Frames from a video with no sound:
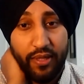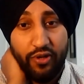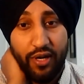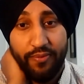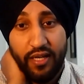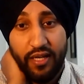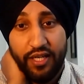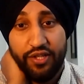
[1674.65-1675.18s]

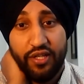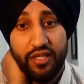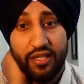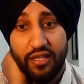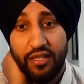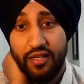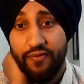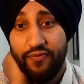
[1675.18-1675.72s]
trepidatious
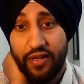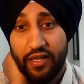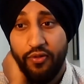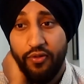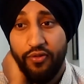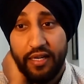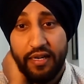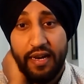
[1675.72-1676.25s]
and a
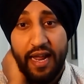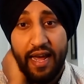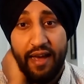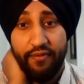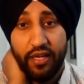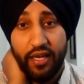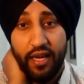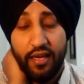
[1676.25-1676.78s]
difficult thing to
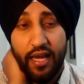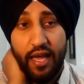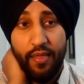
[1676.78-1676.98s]
navigate.